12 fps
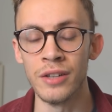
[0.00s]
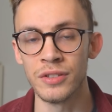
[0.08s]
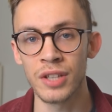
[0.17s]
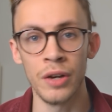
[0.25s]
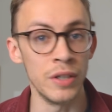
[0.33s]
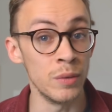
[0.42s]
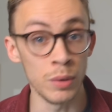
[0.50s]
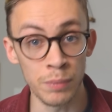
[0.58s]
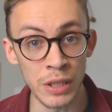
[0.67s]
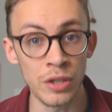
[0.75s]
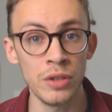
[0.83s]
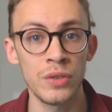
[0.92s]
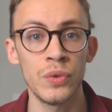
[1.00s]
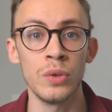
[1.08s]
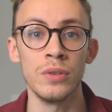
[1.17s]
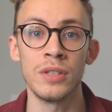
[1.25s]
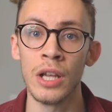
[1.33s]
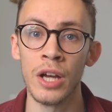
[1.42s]
So it would be useful
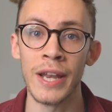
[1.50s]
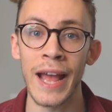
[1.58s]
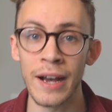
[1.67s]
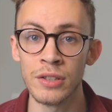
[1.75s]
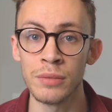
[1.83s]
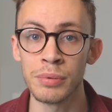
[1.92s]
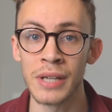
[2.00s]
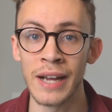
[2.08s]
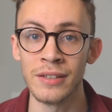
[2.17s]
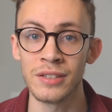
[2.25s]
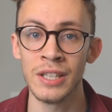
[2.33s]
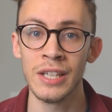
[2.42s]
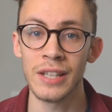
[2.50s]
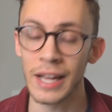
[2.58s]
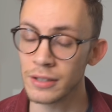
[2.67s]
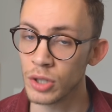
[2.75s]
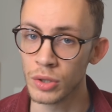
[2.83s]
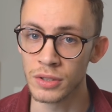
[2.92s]
to learn how to pronounce
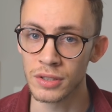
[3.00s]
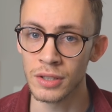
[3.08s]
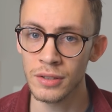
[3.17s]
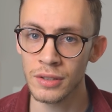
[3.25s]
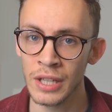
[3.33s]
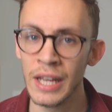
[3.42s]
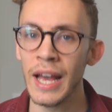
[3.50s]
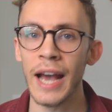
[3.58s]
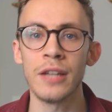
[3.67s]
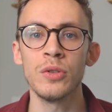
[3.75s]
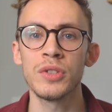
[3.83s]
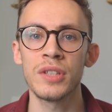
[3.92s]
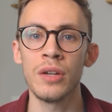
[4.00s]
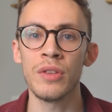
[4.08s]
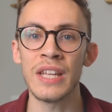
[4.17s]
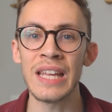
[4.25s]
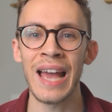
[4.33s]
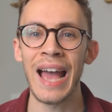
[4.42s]
that consonant. And also
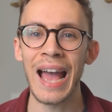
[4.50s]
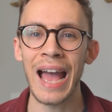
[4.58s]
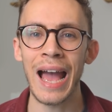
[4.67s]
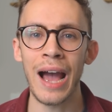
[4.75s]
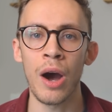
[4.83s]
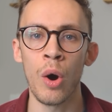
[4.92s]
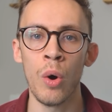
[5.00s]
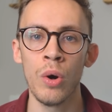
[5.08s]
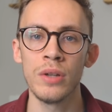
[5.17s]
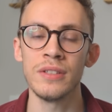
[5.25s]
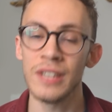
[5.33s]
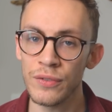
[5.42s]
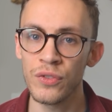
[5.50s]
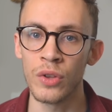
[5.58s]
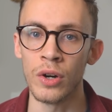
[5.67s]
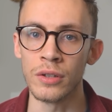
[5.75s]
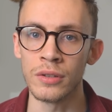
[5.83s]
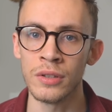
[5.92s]
the ow
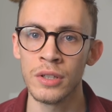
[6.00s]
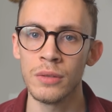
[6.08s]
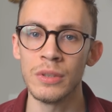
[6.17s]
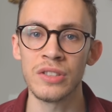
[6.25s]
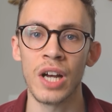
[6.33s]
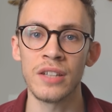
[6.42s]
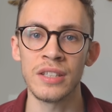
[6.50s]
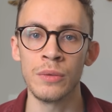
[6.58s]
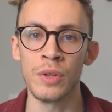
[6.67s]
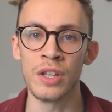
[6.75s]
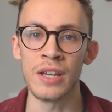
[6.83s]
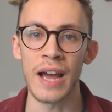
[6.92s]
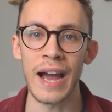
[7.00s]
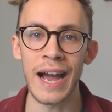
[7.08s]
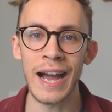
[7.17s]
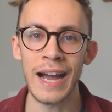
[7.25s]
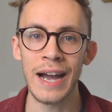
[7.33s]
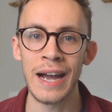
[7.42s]
diphthong. We're starting with an
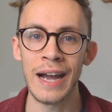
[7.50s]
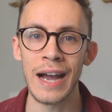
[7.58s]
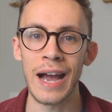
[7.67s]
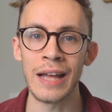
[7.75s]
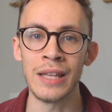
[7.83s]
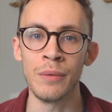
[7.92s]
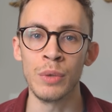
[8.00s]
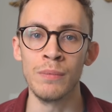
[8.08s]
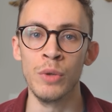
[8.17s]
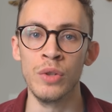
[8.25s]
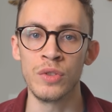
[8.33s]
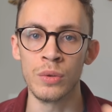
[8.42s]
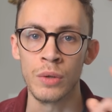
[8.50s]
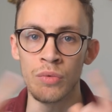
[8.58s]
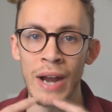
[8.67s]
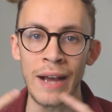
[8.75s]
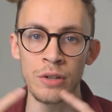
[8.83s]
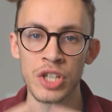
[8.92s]
a, and then we move to a
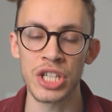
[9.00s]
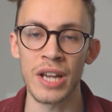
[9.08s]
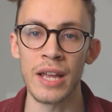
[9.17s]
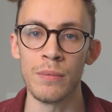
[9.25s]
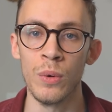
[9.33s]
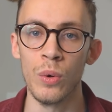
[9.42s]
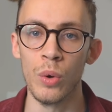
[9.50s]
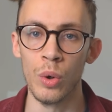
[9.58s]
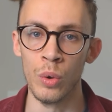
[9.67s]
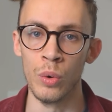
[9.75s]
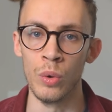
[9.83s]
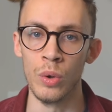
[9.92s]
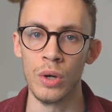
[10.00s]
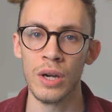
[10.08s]
round shape. Ooh.